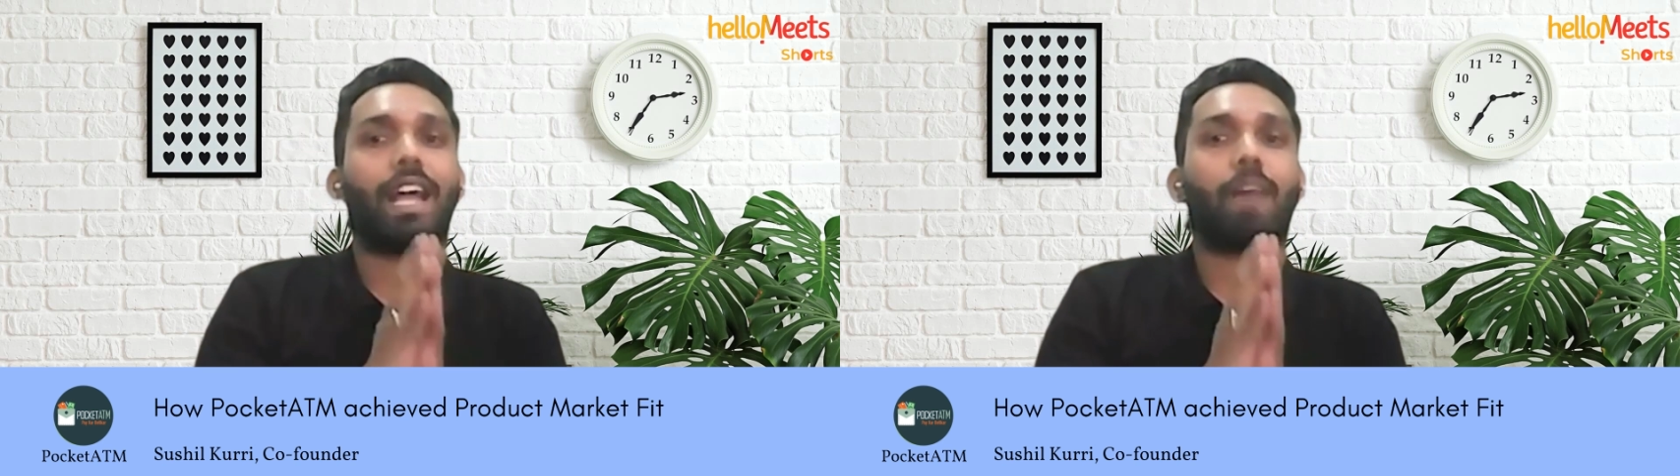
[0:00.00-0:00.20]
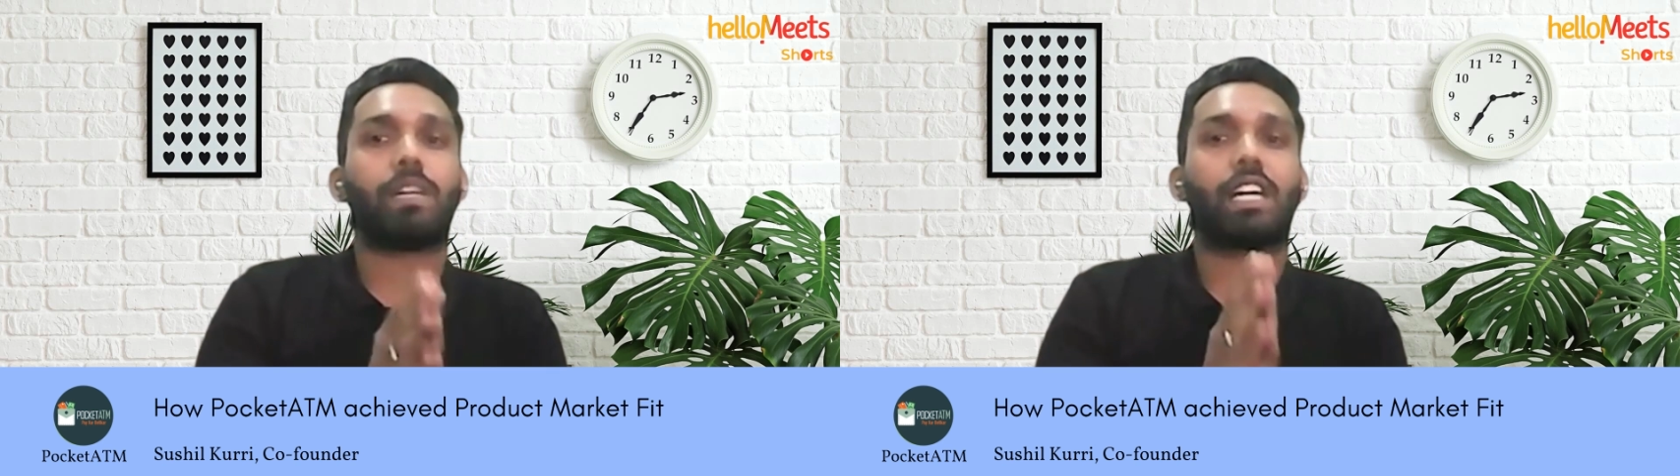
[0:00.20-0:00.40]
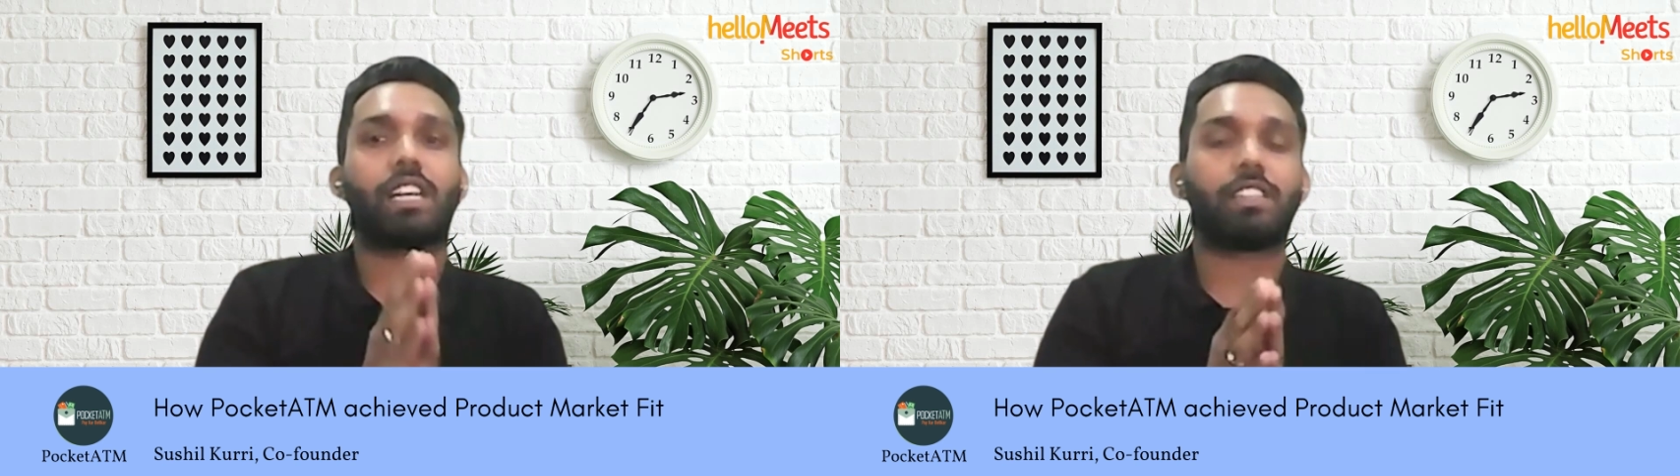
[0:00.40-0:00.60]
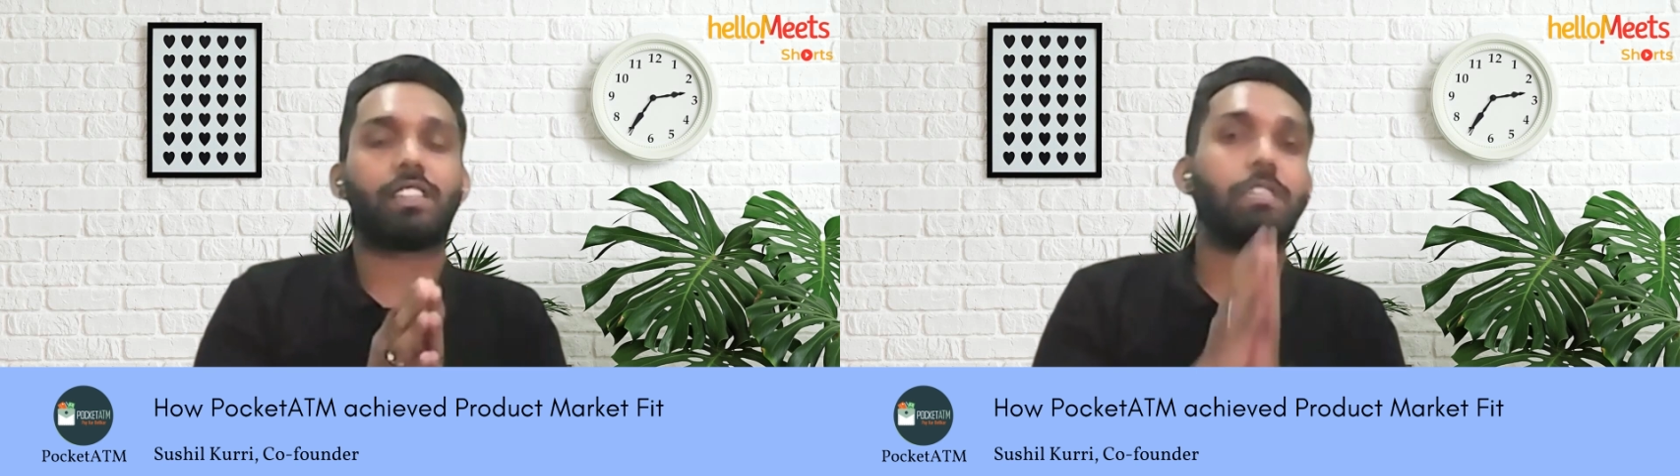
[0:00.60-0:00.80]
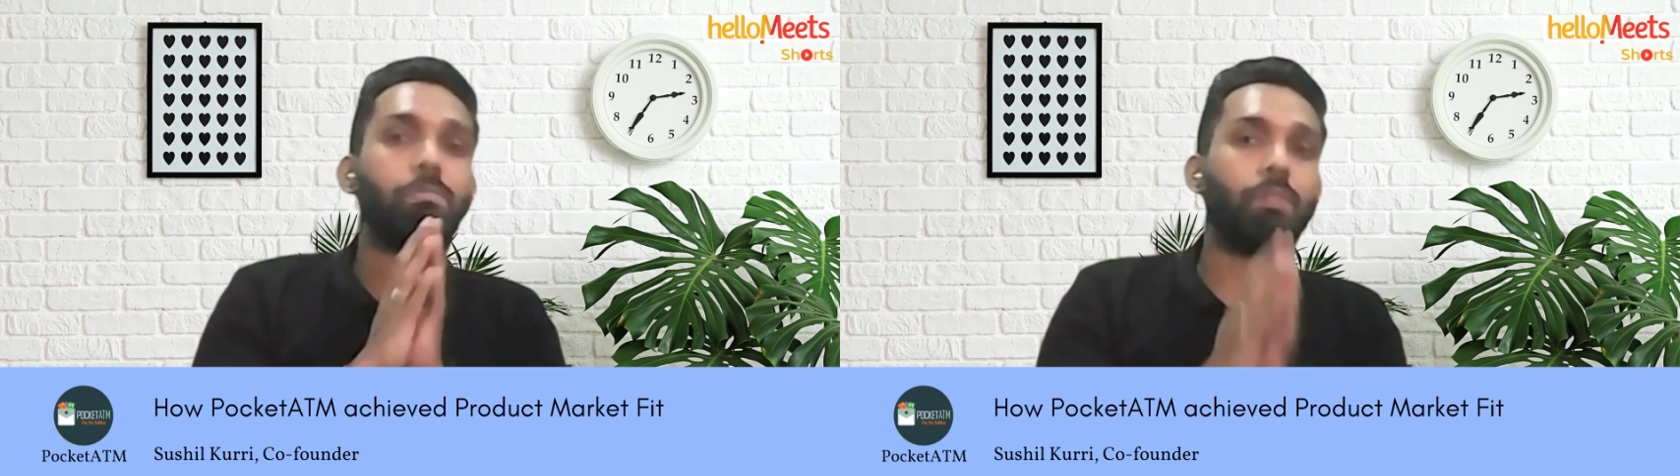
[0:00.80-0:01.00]
P I application
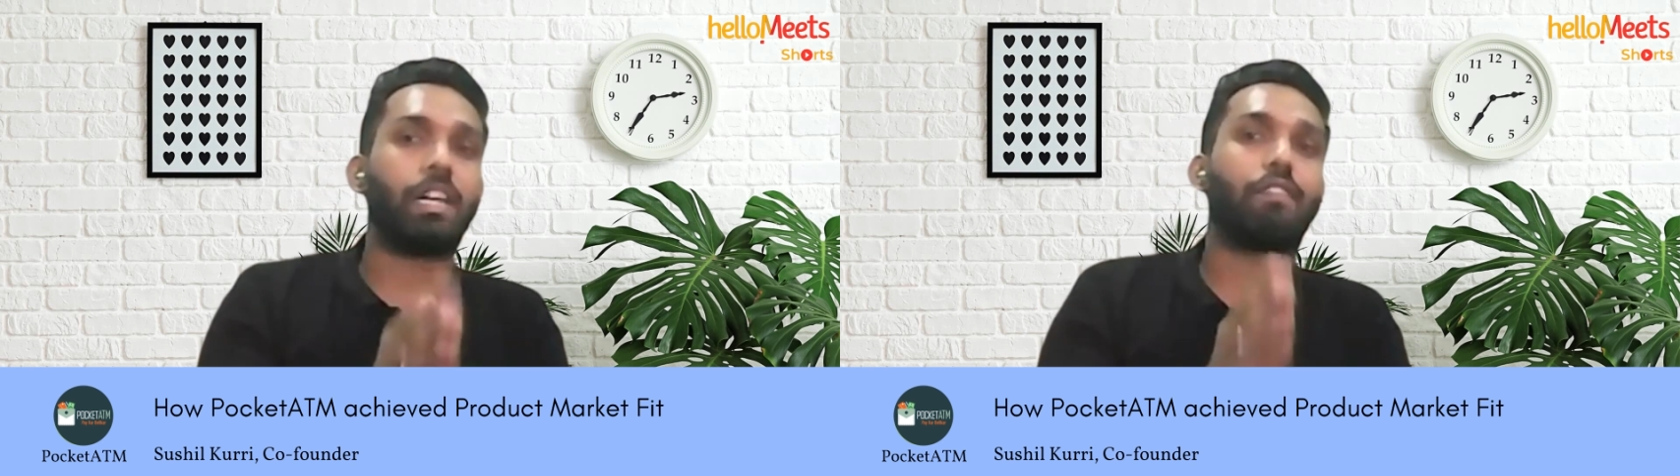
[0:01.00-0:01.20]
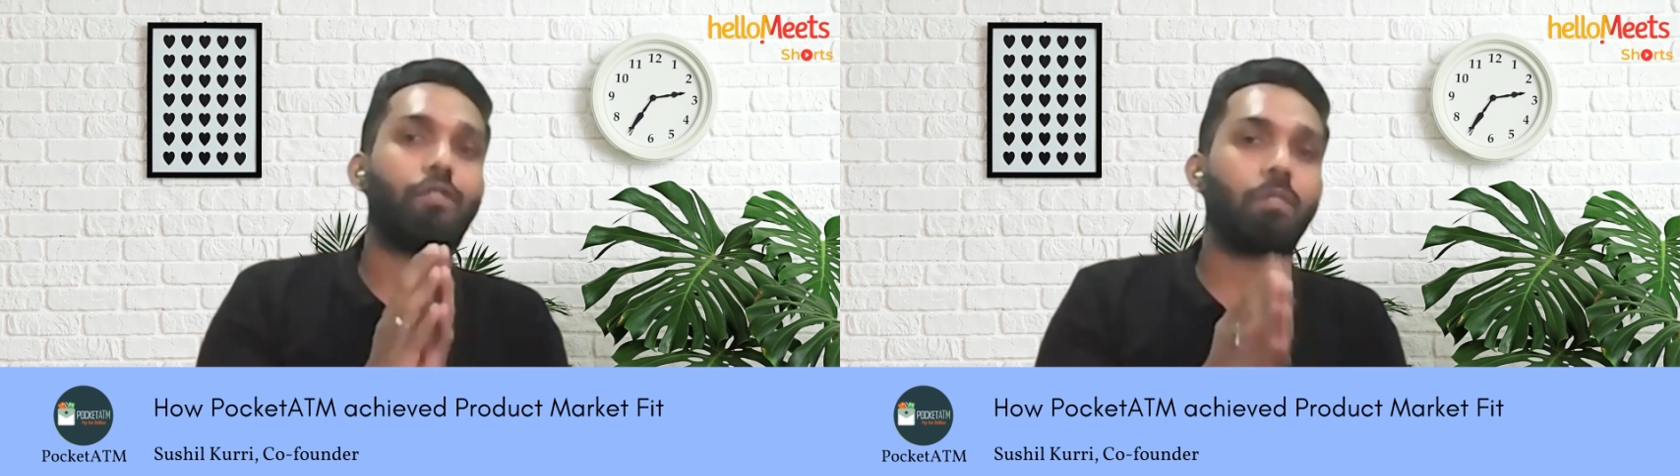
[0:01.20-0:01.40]
is built